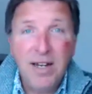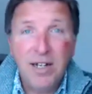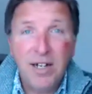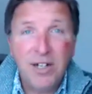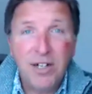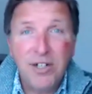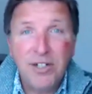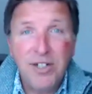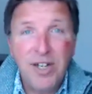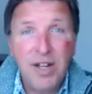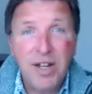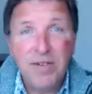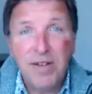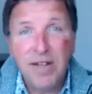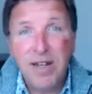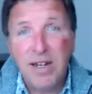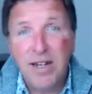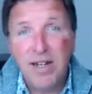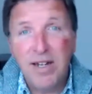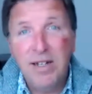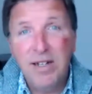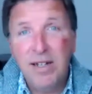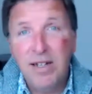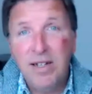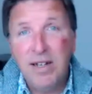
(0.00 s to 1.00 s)
I could never get
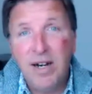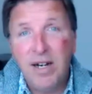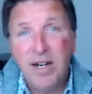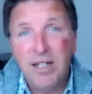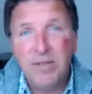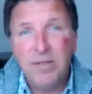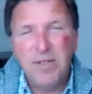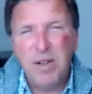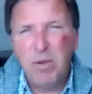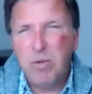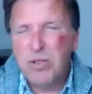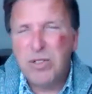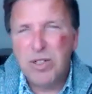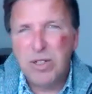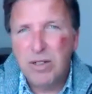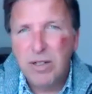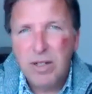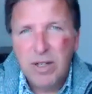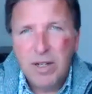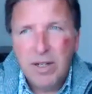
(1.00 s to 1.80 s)
any kind of. He was a